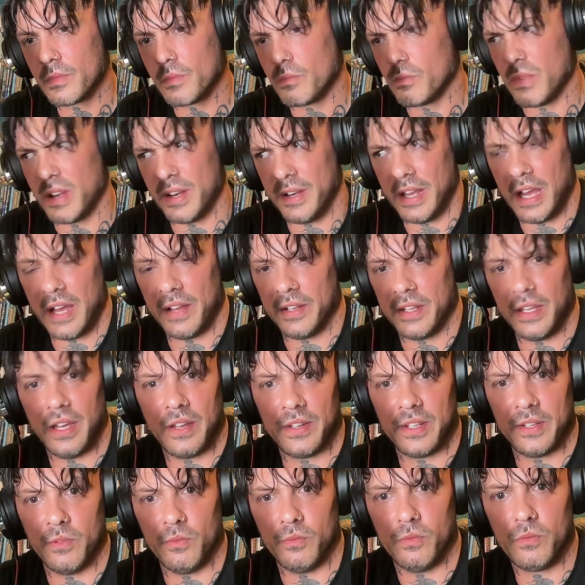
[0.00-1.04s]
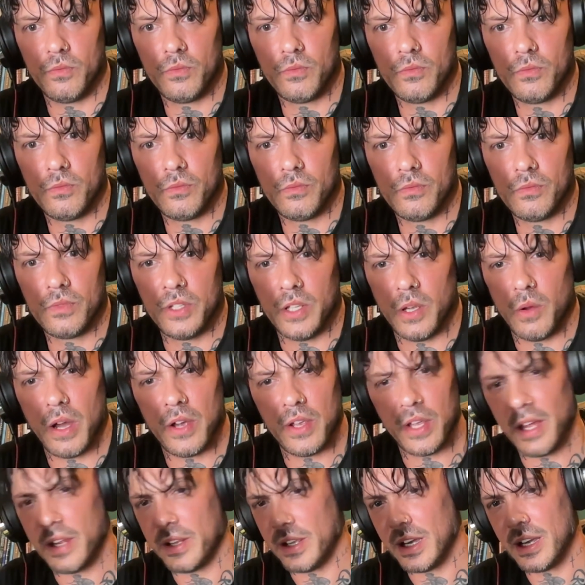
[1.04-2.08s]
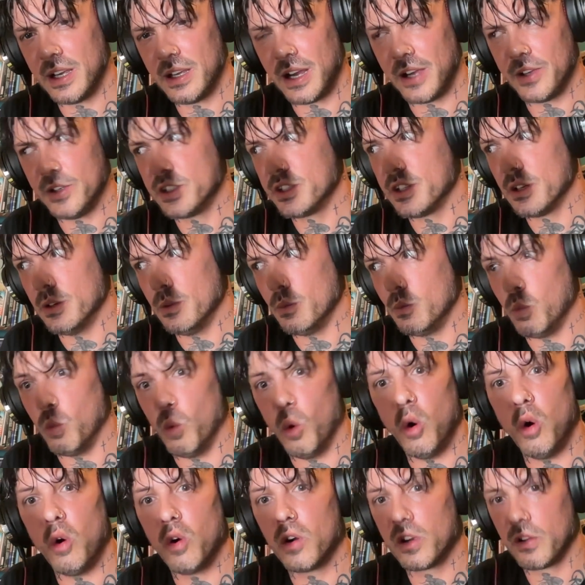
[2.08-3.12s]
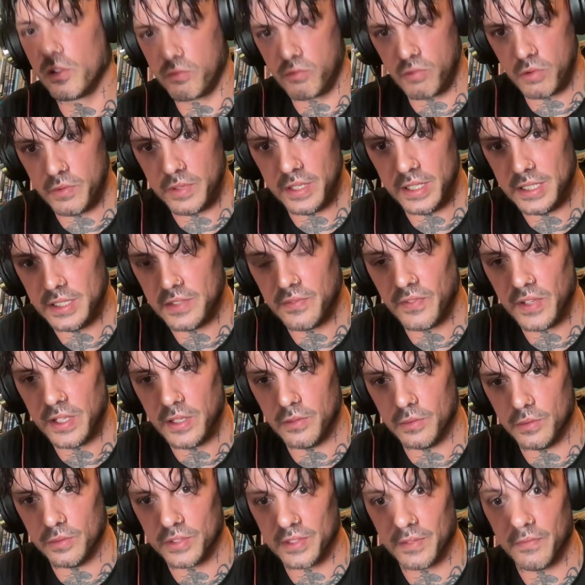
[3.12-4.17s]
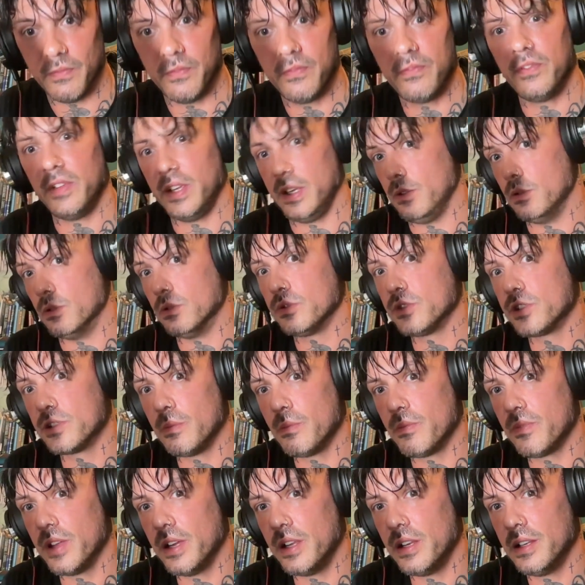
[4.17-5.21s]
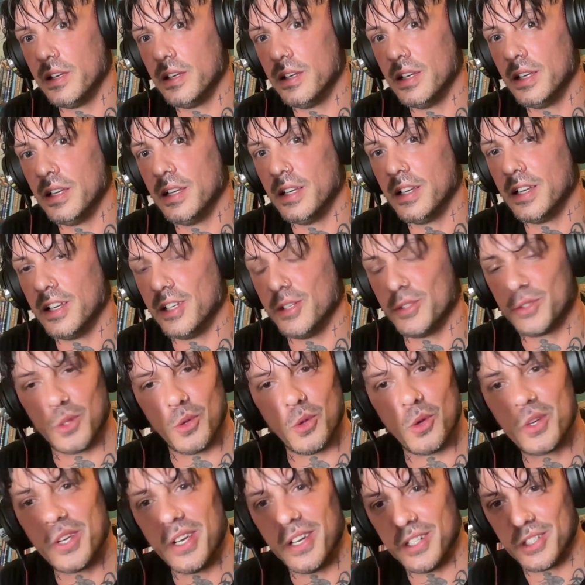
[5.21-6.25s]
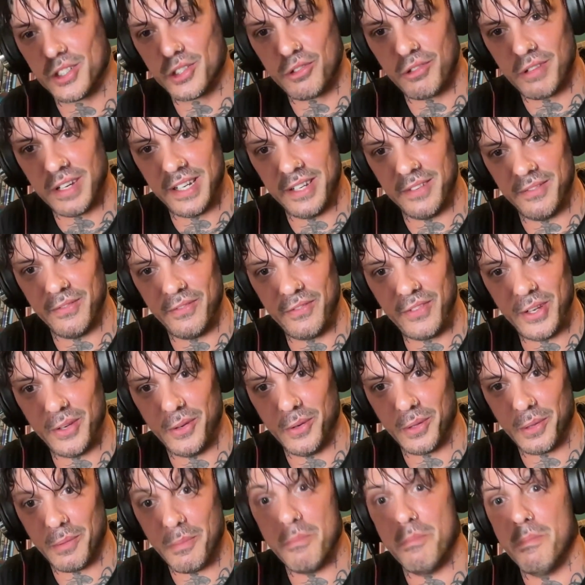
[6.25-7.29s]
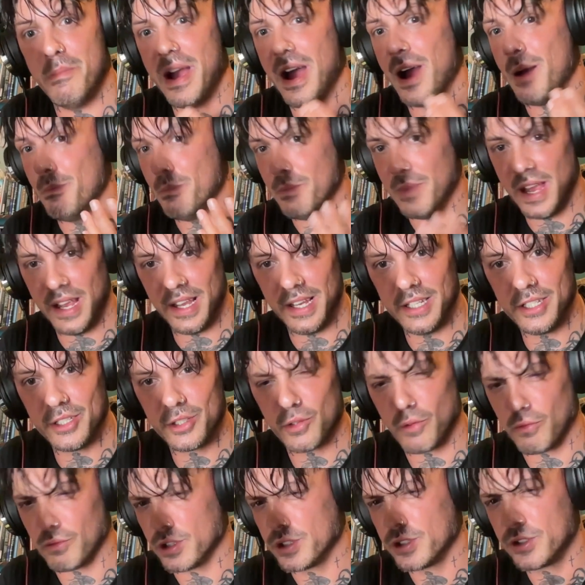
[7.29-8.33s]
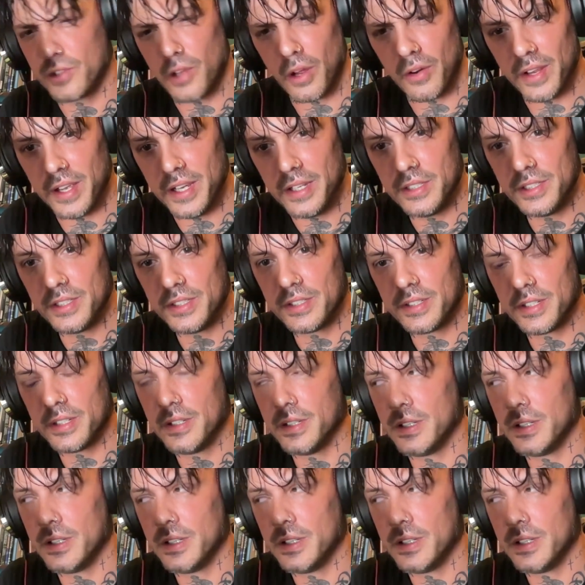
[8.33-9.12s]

And I didn't, I used to walk through these fields and feel something. I used to look at a tree and feel amazed or astonished.